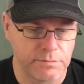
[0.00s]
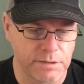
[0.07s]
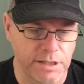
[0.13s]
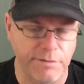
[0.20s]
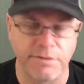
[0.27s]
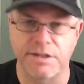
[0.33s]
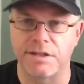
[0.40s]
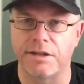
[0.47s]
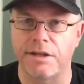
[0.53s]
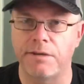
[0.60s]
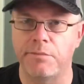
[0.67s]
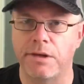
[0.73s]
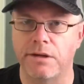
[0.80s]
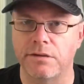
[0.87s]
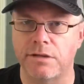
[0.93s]
Leave us an
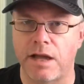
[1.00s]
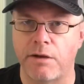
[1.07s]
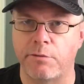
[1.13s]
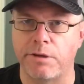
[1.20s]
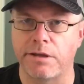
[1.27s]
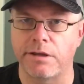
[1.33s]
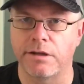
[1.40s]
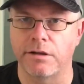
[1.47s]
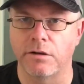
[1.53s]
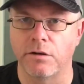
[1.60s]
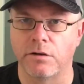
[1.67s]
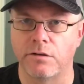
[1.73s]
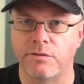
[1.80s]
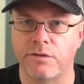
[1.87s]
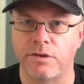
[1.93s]
email how we can get a
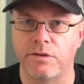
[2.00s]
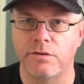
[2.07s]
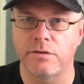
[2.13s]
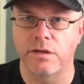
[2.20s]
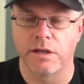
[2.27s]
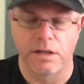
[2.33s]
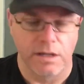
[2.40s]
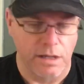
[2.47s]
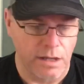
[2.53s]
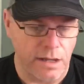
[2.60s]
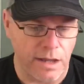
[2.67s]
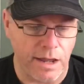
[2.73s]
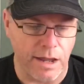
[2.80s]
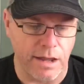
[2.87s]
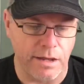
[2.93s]
hold of you,
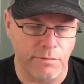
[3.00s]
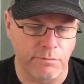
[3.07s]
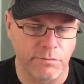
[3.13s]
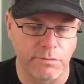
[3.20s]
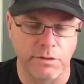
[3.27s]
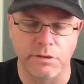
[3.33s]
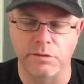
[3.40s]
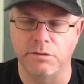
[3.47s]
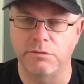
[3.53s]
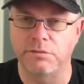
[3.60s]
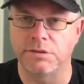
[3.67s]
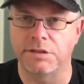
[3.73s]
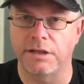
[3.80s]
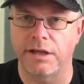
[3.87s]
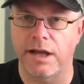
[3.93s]
and
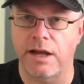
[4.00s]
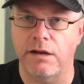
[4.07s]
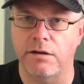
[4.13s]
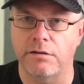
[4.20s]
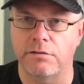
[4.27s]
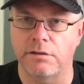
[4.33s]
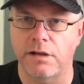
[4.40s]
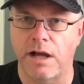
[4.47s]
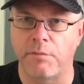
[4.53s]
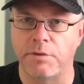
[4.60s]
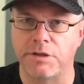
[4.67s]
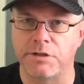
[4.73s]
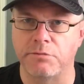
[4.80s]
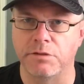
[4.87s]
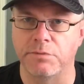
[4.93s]
we'll tell you how
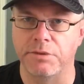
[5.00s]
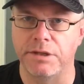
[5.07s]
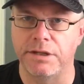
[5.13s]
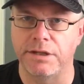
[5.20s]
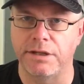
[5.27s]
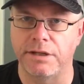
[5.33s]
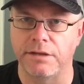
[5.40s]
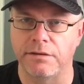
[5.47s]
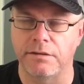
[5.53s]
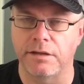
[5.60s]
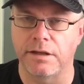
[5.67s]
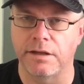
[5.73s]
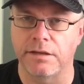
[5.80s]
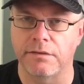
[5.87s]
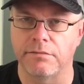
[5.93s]
much it will be
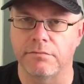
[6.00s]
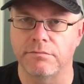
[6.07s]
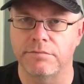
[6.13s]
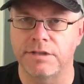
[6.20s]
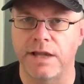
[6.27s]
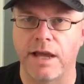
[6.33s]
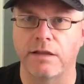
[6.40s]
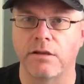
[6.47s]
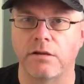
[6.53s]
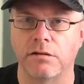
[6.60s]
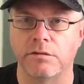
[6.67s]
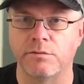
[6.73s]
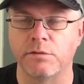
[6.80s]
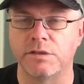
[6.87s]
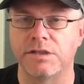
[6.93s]
and see how
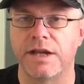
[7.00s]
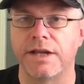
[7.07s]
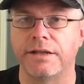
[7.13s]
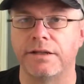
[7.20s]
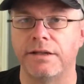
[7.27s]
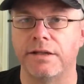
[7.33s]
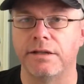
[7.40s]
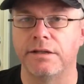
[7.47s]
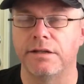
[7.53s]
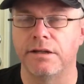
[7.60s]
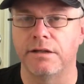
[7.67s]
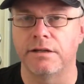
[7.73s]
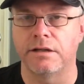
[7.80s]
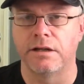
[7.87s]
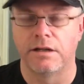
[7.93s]
long it will take to get it
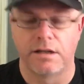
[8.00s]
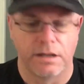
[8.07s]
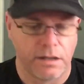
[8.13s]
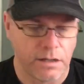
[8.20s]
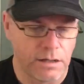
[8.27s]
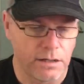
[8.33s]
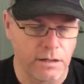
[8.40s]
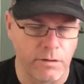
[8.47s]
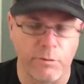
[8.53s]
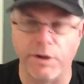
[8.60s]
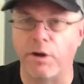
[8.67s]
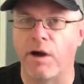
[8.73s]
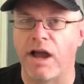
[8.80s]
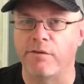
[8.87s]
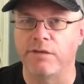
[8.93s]
done. We
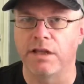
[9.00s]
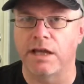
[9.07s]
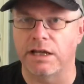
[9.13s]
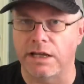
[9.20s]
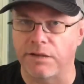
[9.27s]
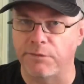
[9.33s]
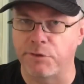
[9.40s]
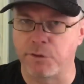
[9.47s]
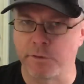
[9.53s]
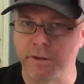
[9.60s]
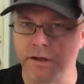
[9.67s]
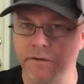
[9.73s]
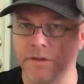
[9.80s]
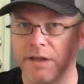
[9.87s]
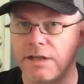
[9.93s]
don't have a lot of
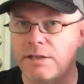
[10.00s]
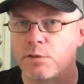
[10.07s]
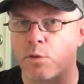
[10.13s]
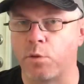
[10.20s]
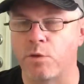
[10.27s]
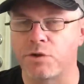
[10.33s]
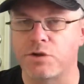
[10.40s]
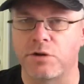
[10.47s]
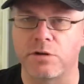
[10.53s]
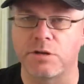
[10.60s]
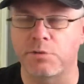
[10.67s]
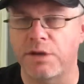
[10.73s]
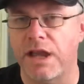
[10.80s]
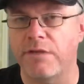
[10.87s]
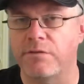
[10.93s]
inventory on these or
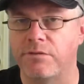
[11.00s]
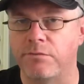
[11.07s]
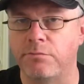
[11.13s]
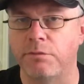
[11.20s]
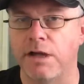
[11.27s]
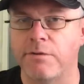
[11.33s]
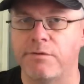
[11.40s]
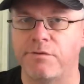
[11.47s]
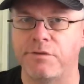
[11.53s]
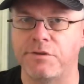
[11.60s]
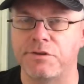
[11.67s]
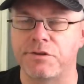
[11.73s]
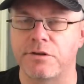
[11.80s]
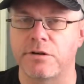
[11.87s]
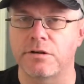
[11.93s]
shirts. We have a few
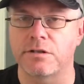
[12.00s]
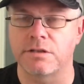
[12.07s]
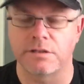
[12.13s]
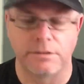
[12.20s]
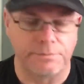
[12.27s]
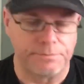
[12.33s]
shirts.